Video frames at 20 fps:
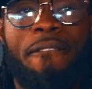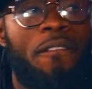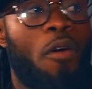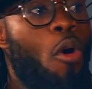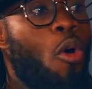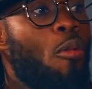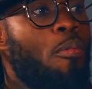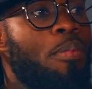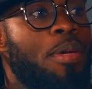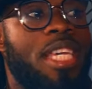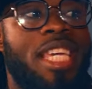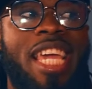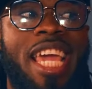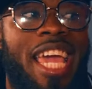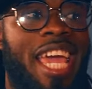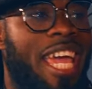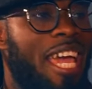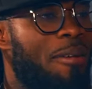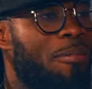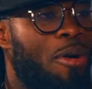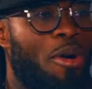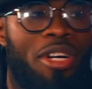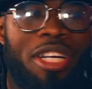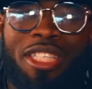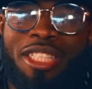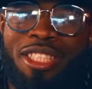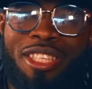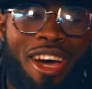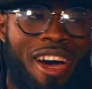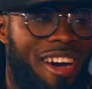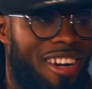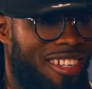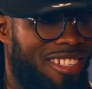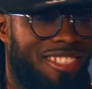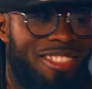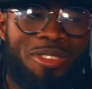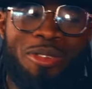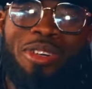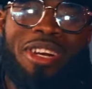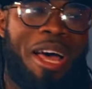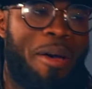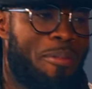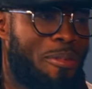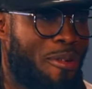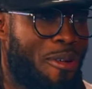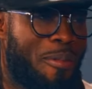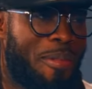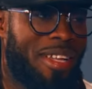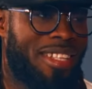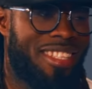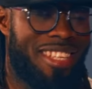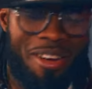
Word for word: 4 p.m. on the yeah. dot. No laburnment